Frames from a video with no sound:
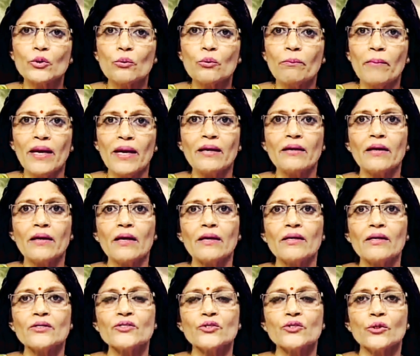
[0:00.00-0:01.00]
to
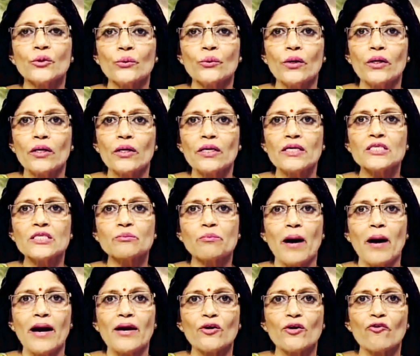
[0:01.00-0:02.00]
maintain its unity in
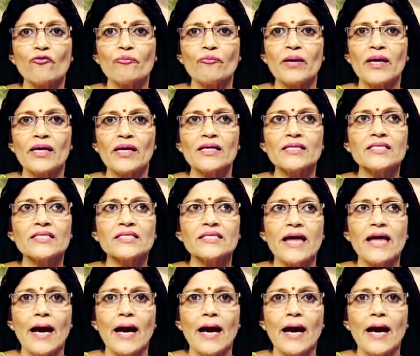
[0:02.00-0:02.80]
spite of being its